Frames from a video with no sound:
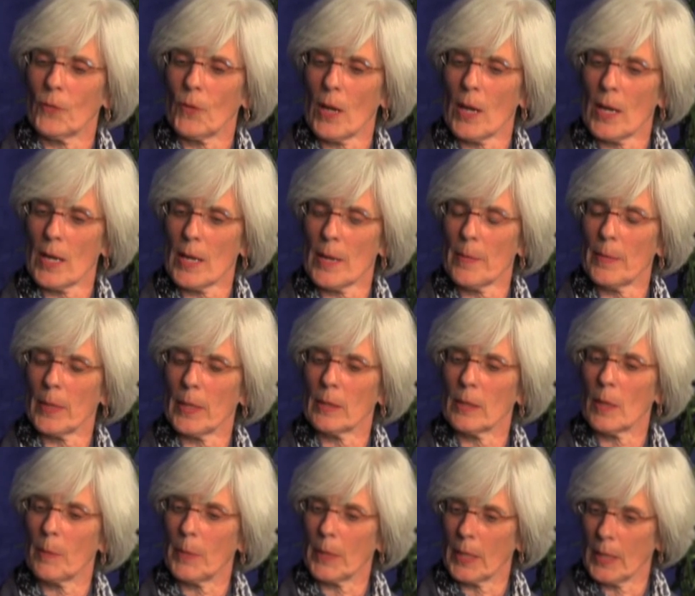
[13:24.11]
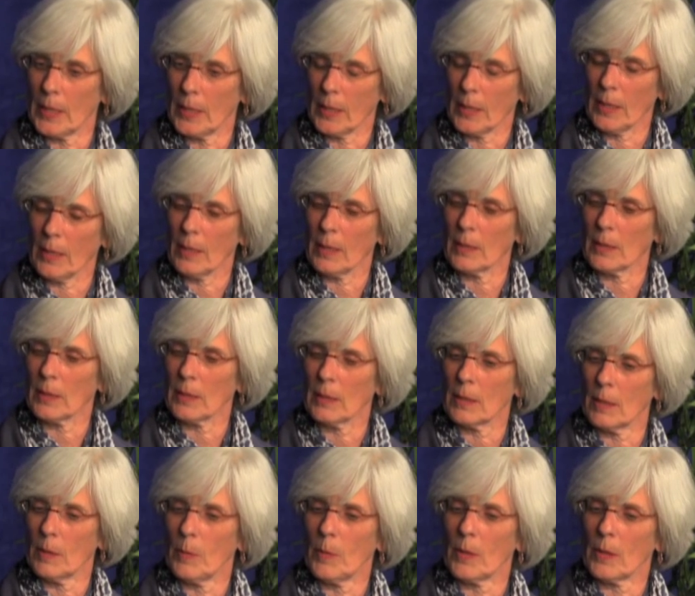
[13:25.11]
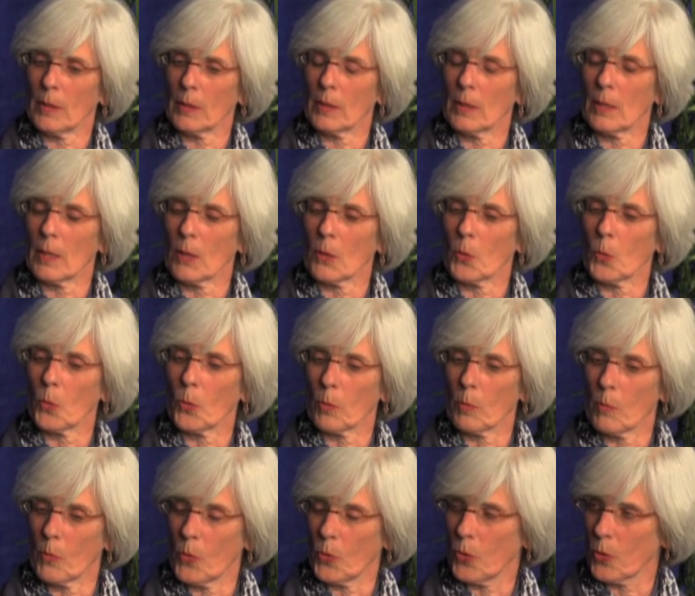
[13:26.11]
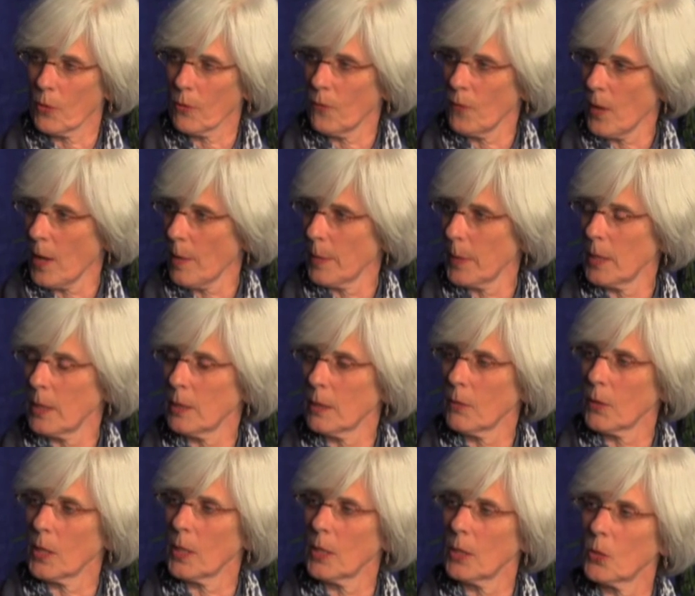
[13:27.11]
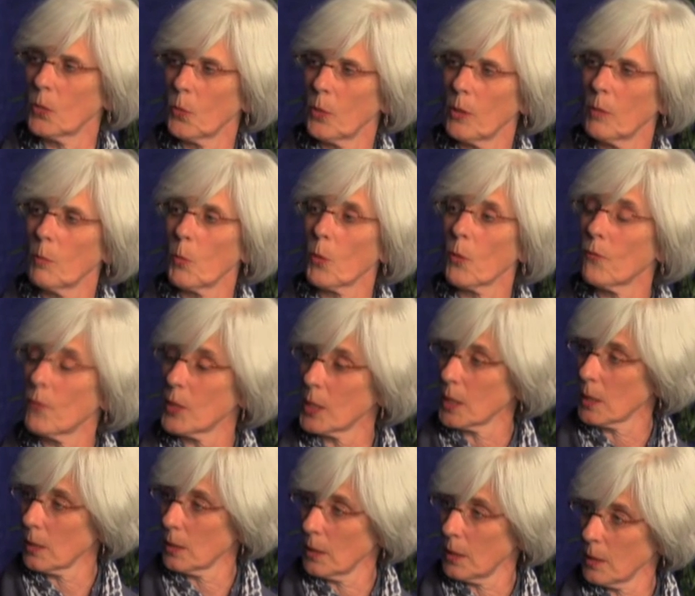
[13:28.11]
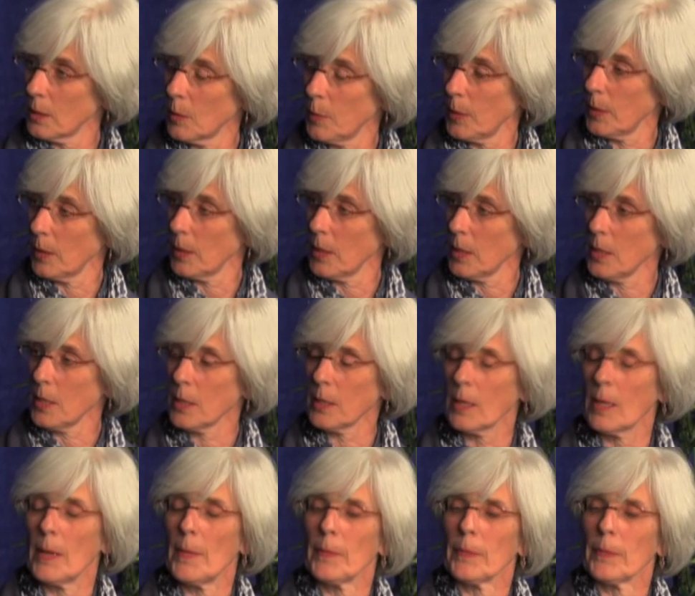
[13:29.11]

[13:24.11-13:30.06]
um, in the beginning, it seemed that there were more families of kids with more physical disabilities